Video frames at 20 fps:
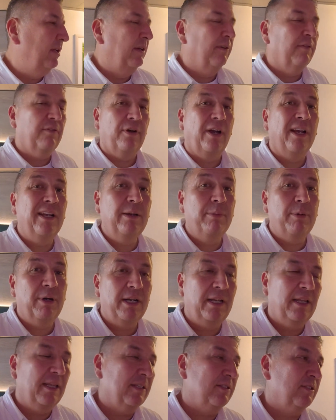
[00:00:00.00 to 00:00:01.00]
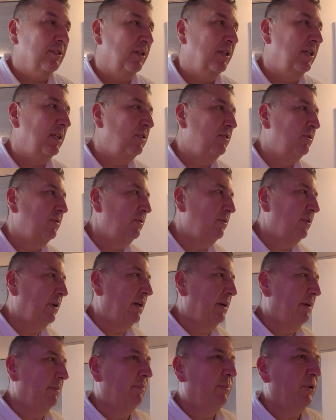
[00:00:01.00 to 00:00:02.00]
for anybody that's looking to
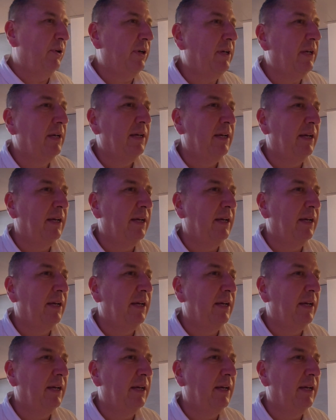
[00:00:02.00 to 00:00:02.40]
book